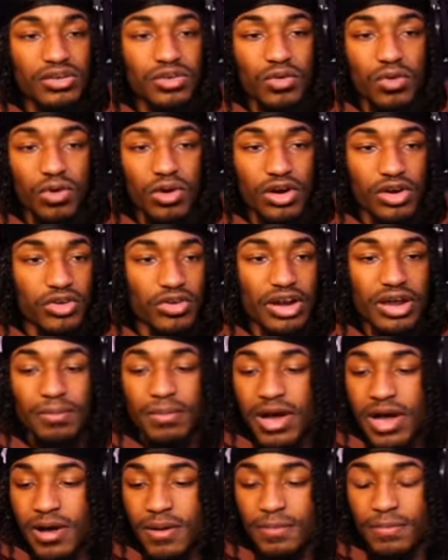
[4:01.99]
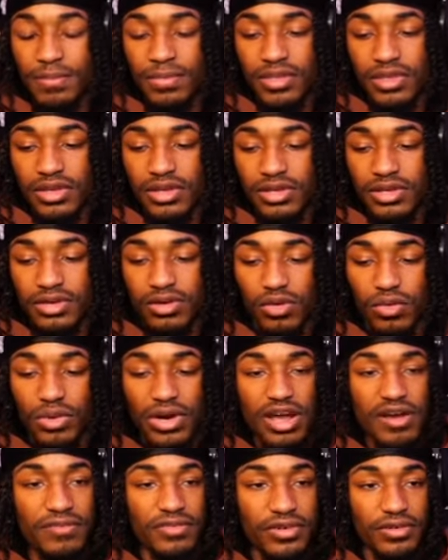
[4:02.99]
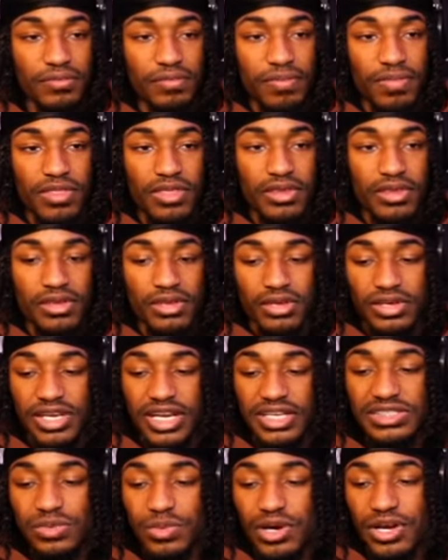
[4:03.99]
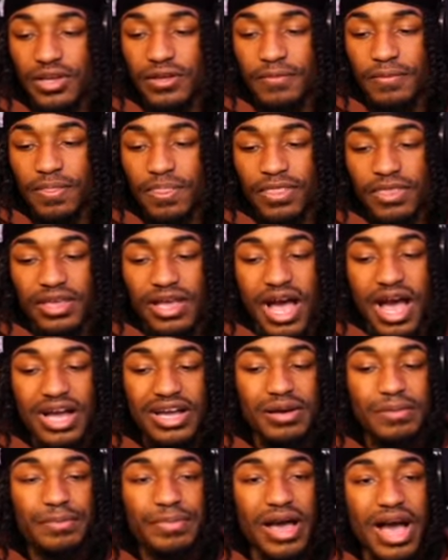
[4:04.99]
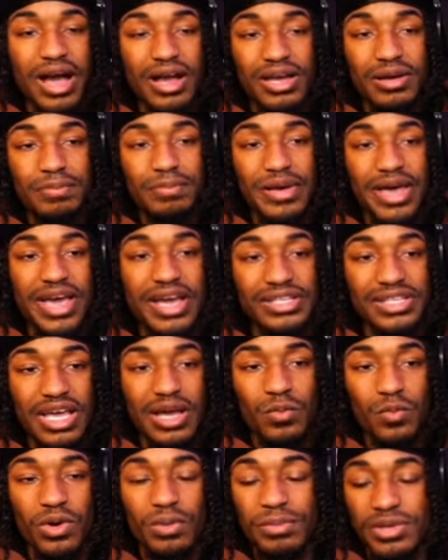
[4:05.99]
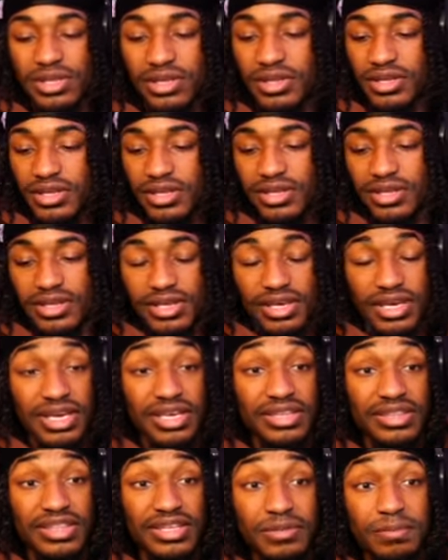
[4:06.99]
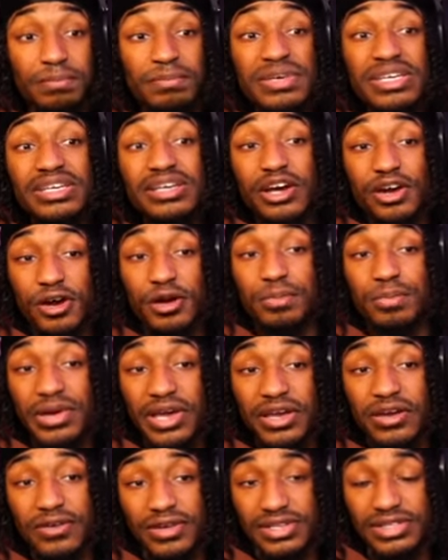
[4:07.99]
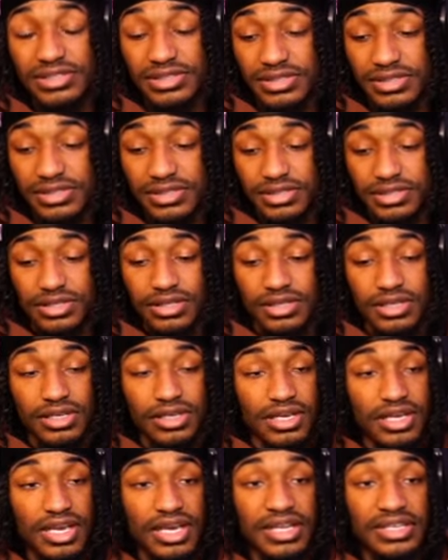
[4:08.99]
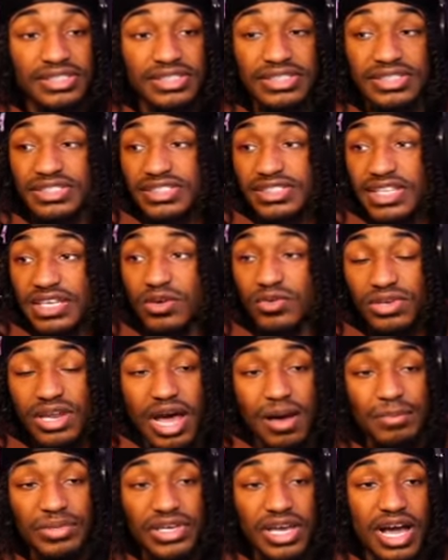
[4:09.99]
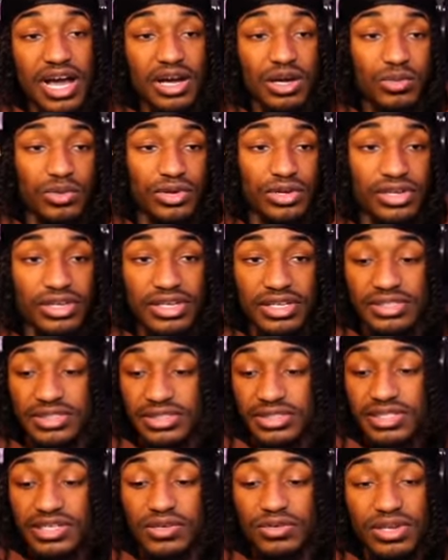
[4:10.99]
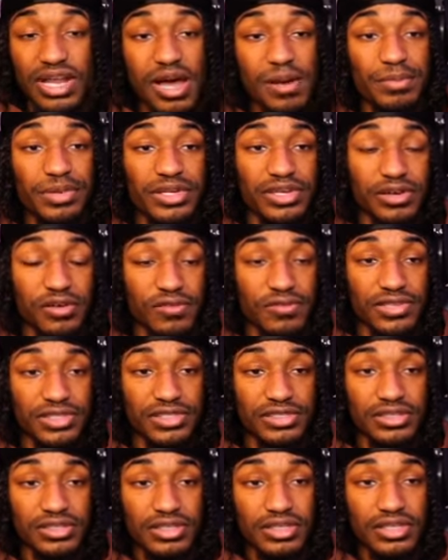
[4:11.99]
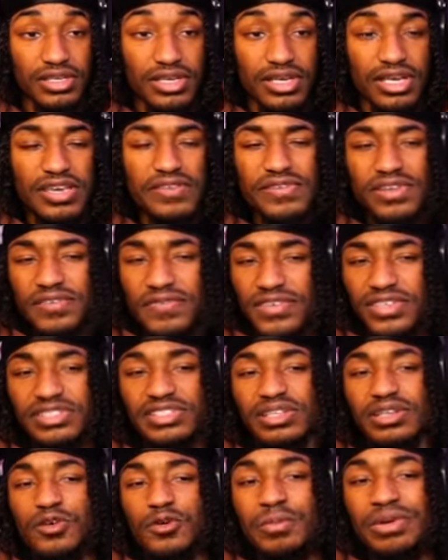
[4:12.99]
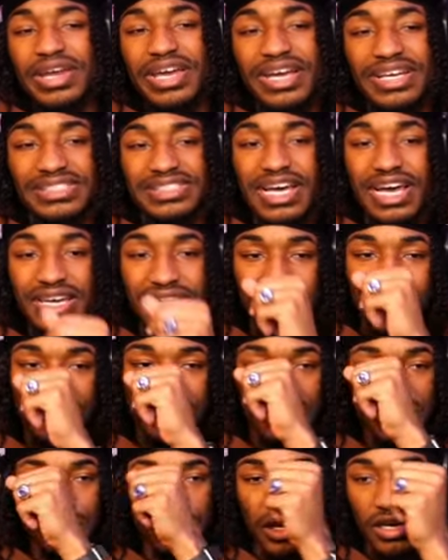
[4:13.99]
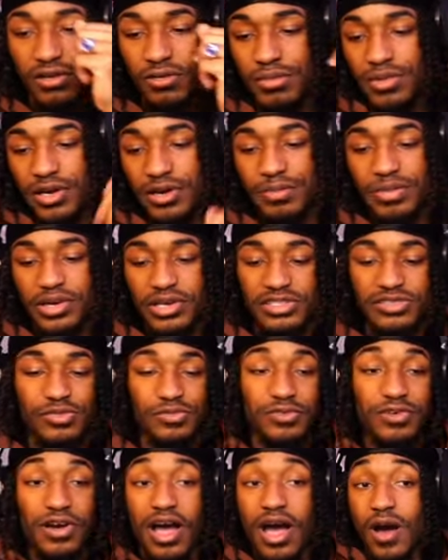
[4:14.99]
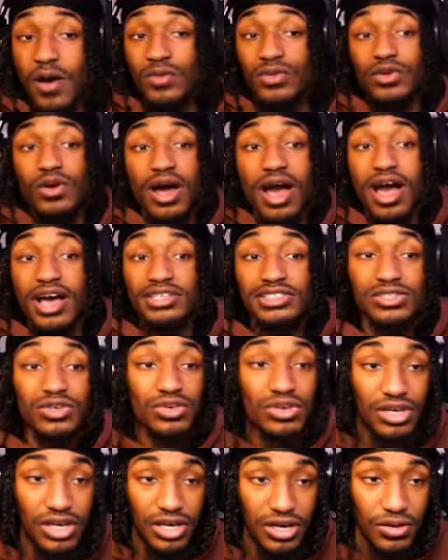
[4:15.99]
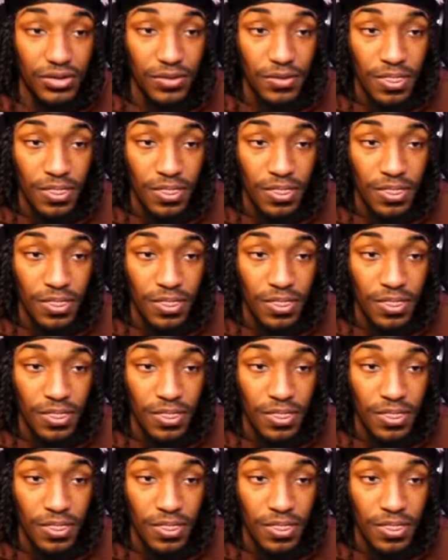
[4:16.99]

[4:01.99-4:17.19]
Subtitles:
or a grandma, or whatever. Guess what? I could bag that woman, and then meet her parents, and still not be awkward, and still not be nervous. Even if there's a little bit of anxiety, like, damn, I never met her parents before. I don't know how it's going to go.